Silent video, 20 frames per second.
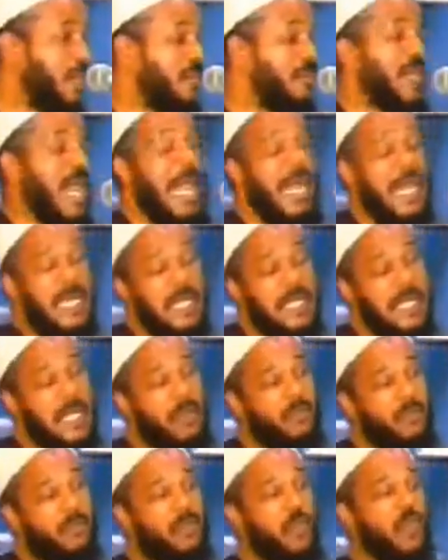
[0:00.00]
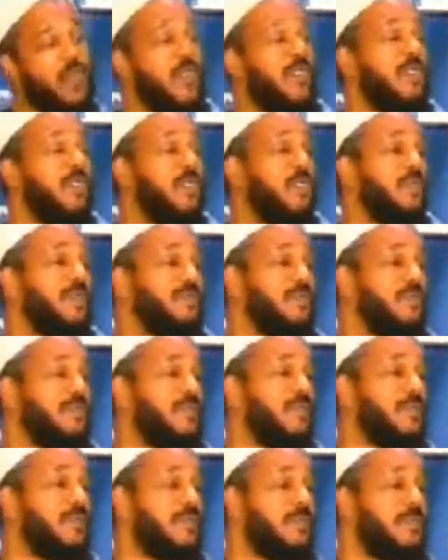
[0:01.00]
Reality, of course,
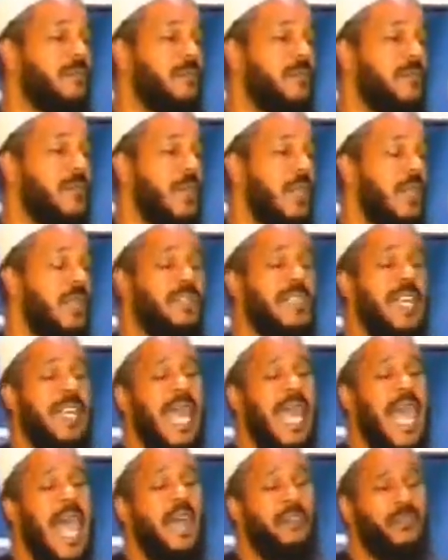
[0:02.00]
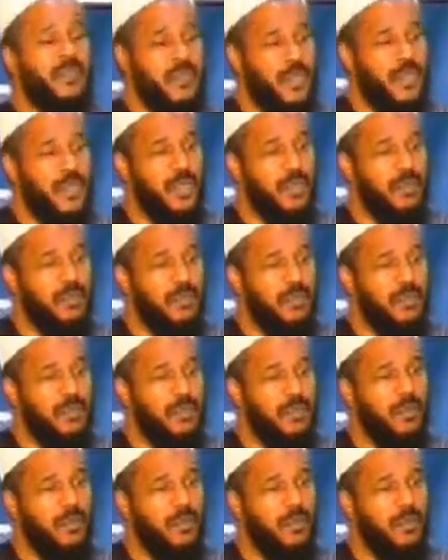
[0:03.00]
is that after